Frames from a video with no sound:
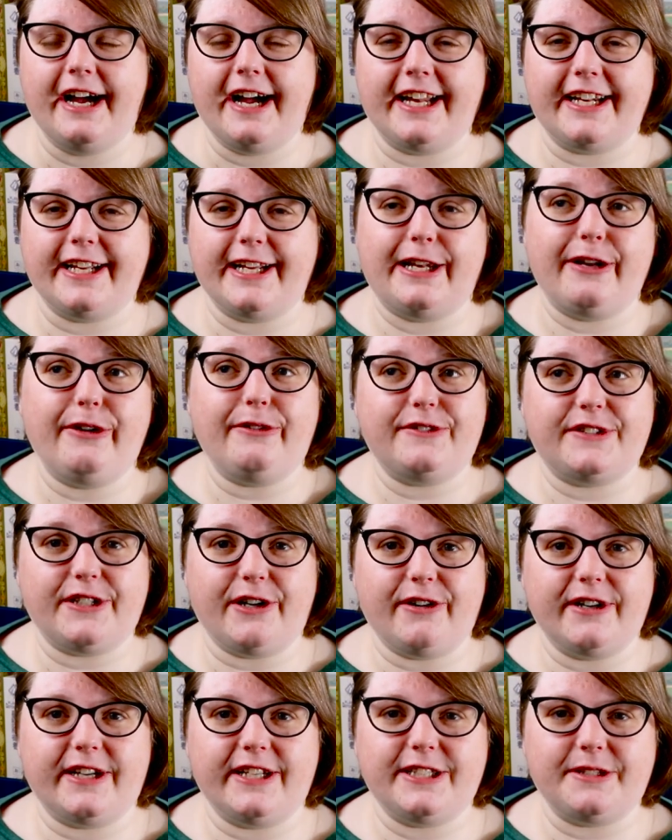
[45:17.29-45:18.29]
And I love
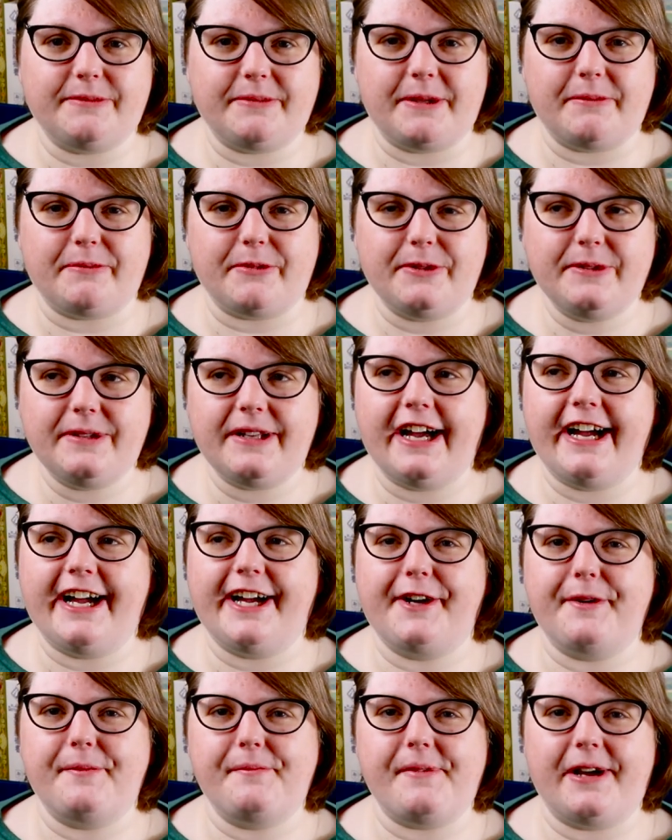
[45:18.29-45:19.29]
talking to people.
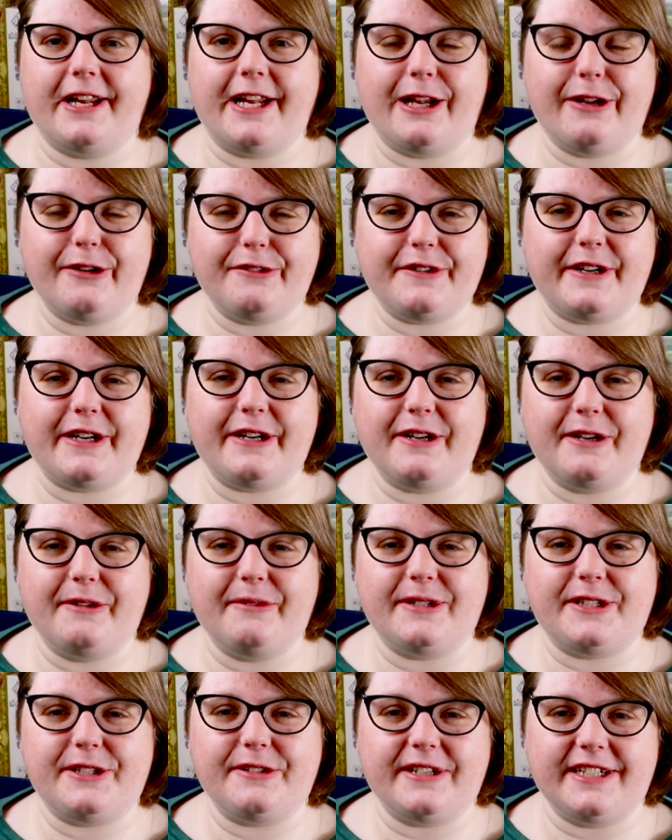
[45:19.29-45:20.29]
Um, and I love hearing
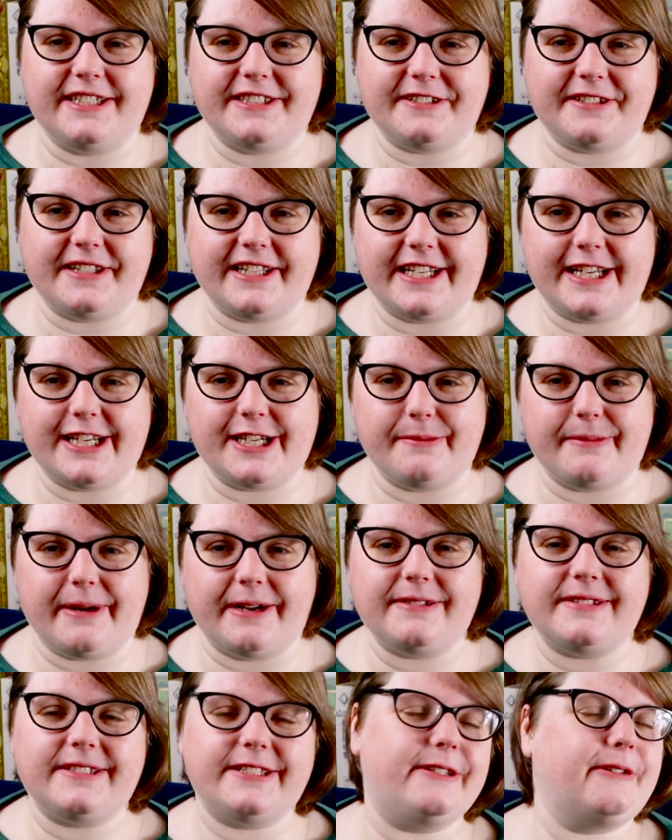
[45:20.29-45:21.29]
what you guys are thinking
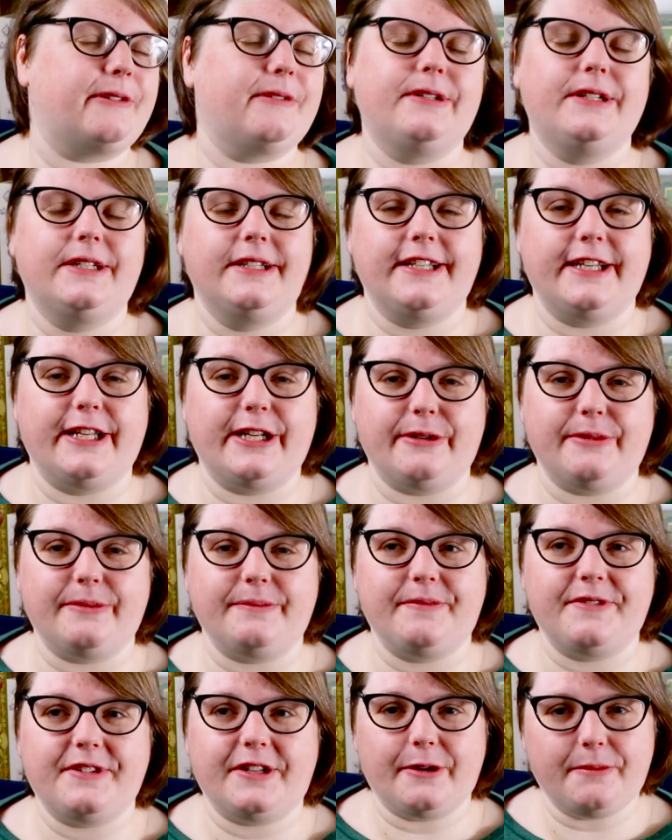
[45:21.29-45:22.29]
about. So, you know,
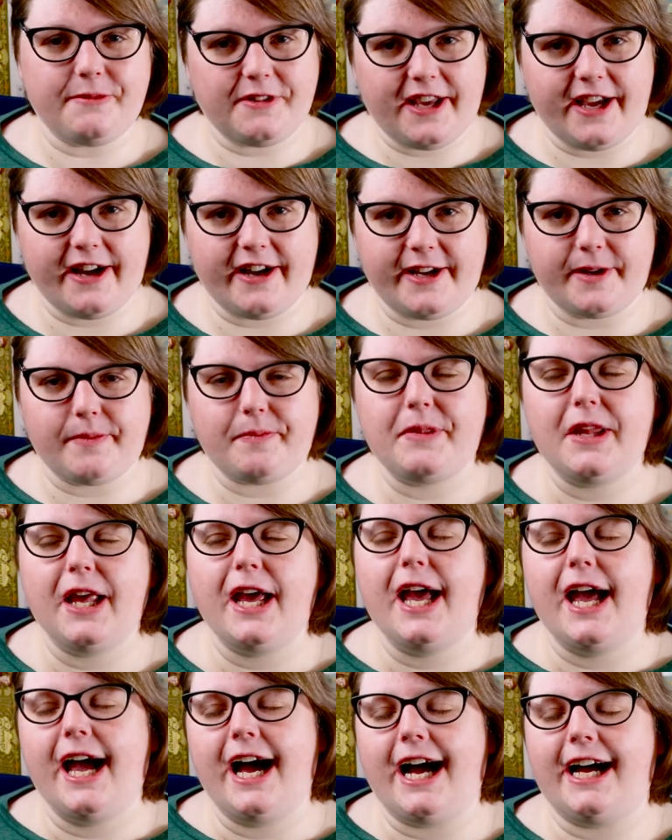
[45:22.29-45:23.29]
come say hi.
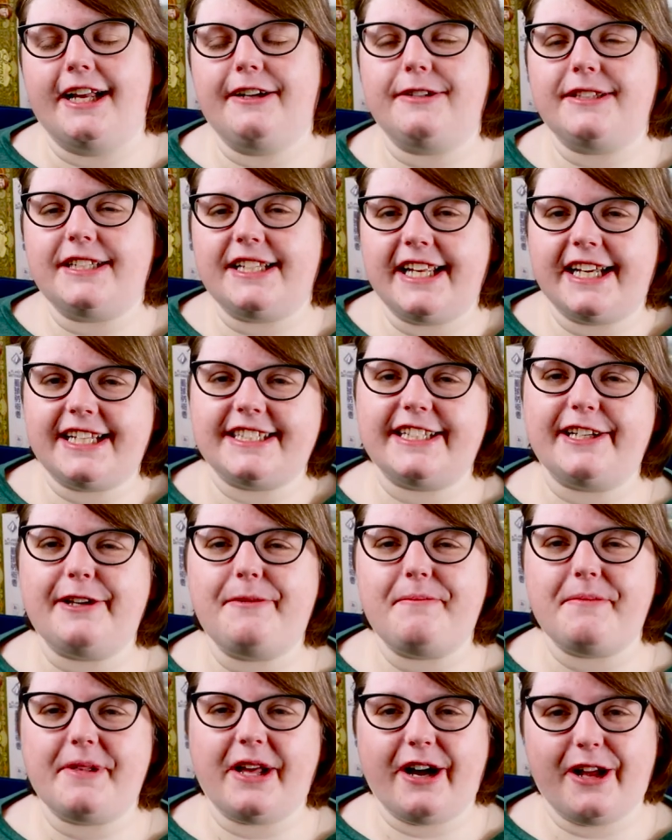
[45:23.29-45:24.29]
And until next
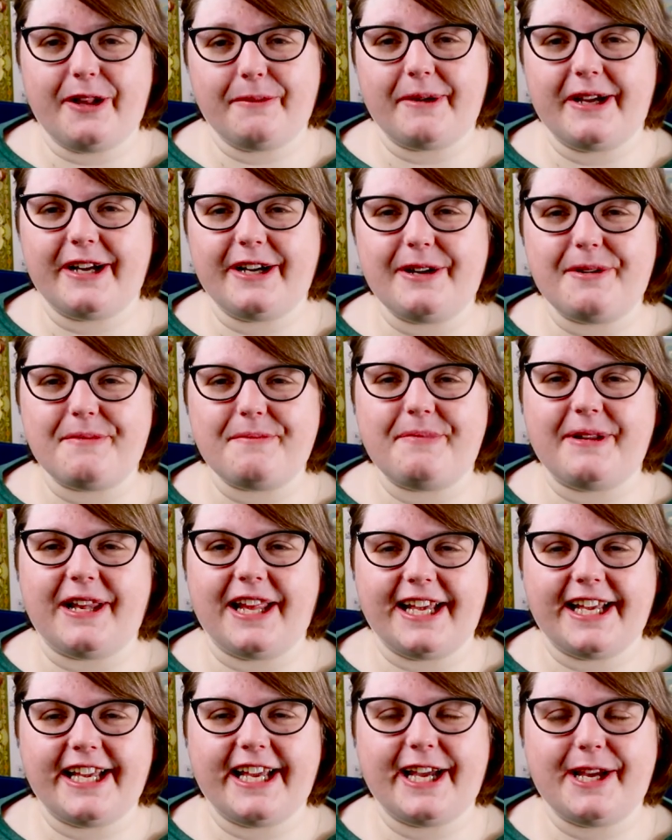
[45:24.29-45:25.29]
time, I'll be here
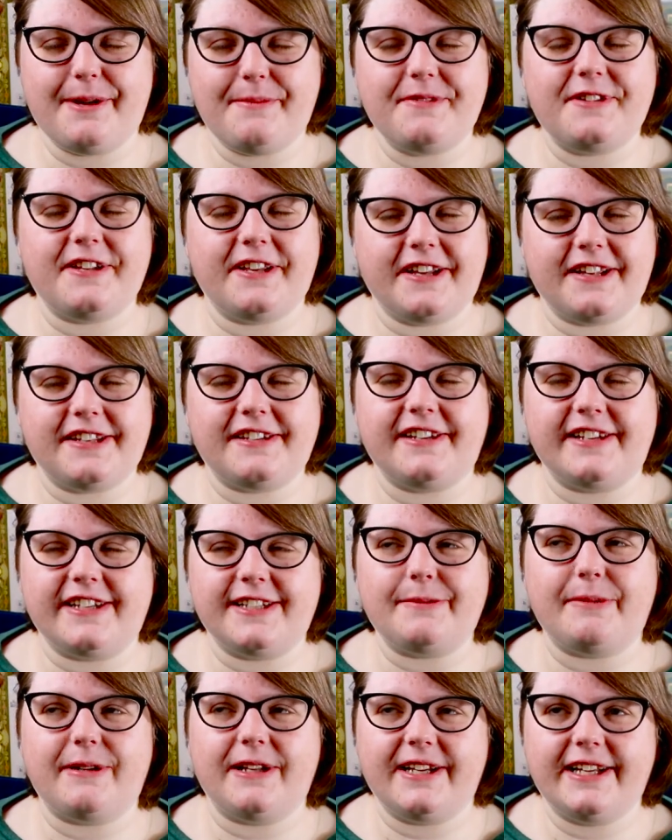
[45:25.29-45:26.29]
playing games. Yes,
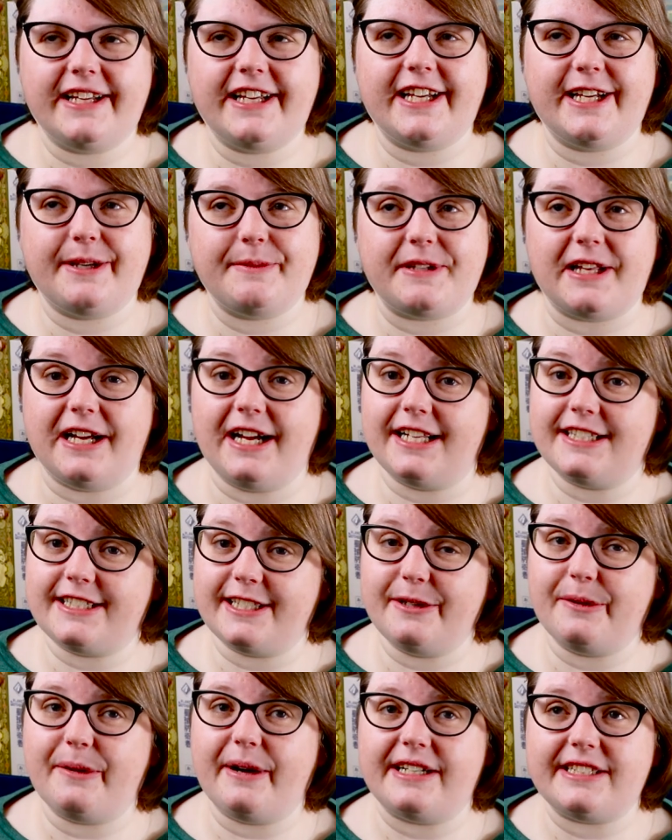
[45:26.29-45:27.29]
yes, playing games,
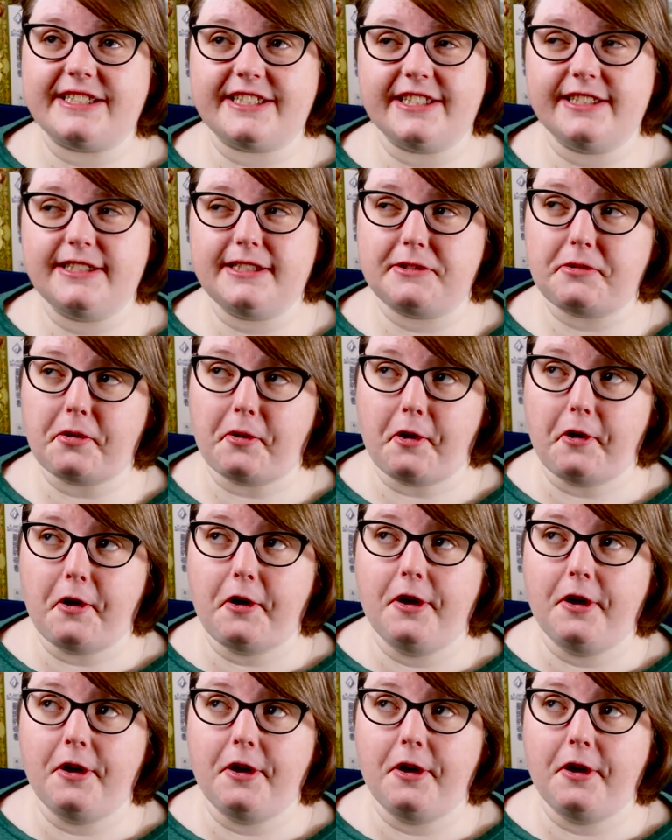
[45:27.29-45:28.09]
asking questions.